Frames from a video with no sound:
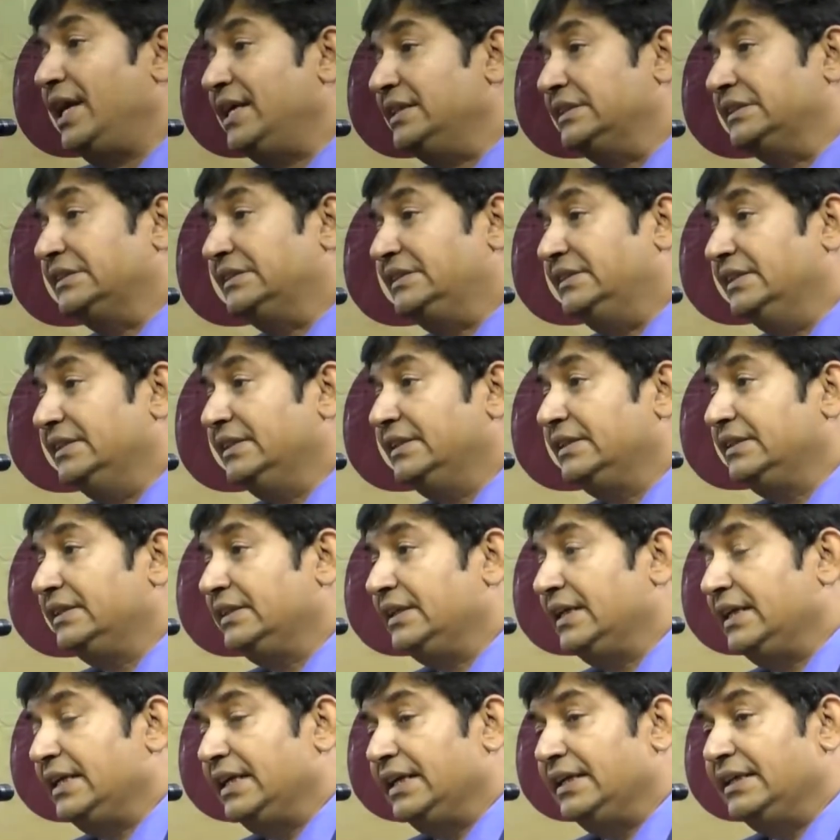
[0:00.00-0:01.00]
has
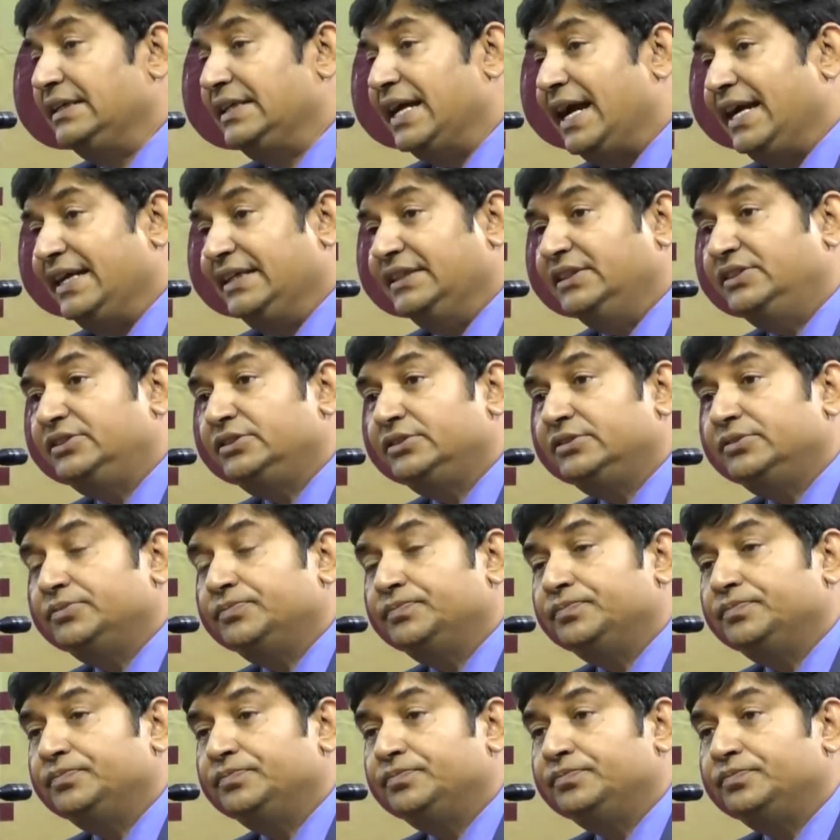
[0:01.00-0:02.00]
died
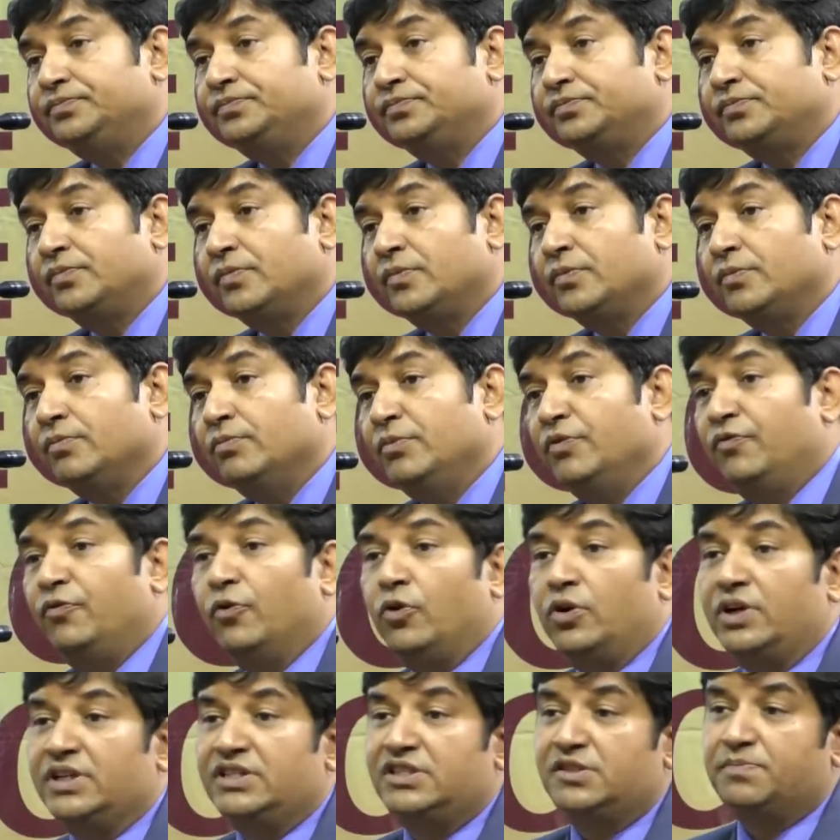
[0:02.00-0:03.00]

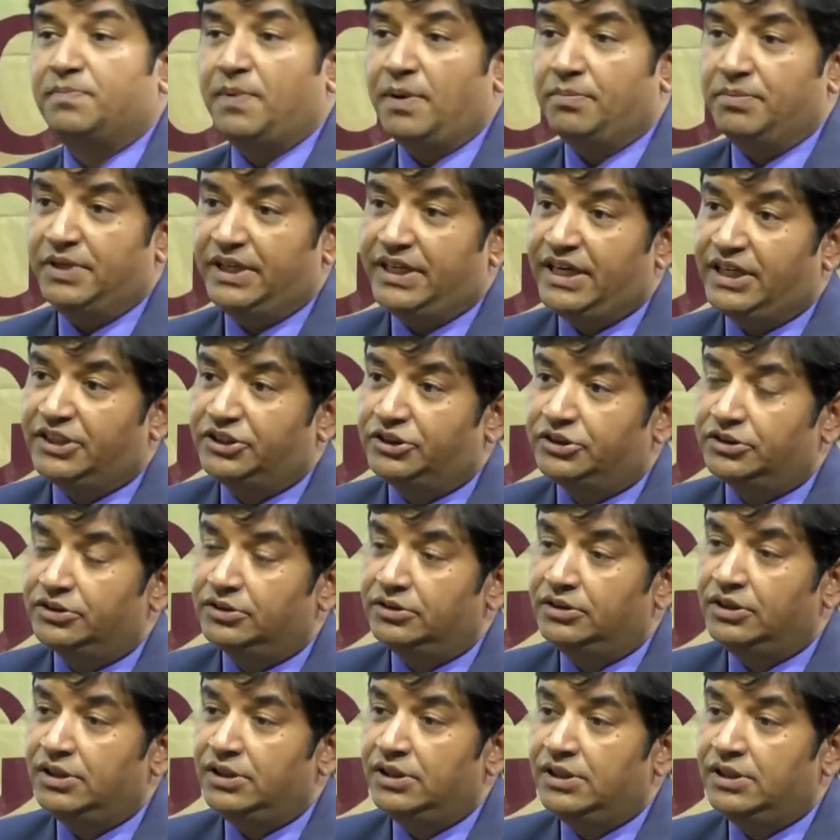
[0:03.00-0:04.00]
before its publication,